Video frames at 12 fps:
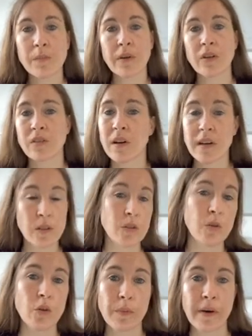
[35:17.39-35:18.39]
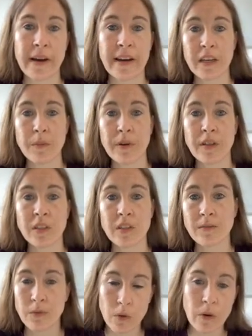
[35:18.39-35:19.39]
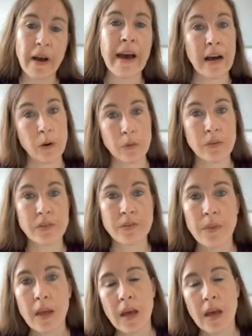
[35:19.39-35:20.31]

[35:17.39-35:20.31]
because I could talk about acupuncture for hours.